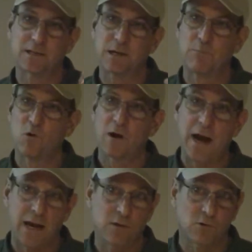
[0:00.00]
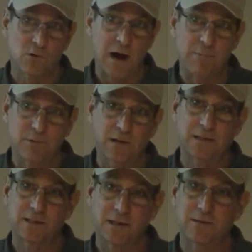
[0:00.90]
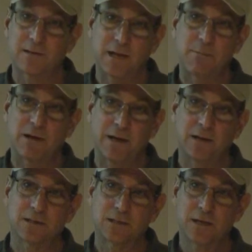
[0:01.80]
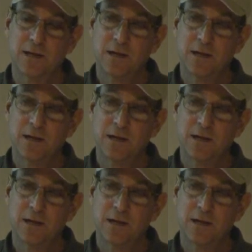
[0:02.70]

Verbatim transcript: It's a more annual cropper. That's the other thing about English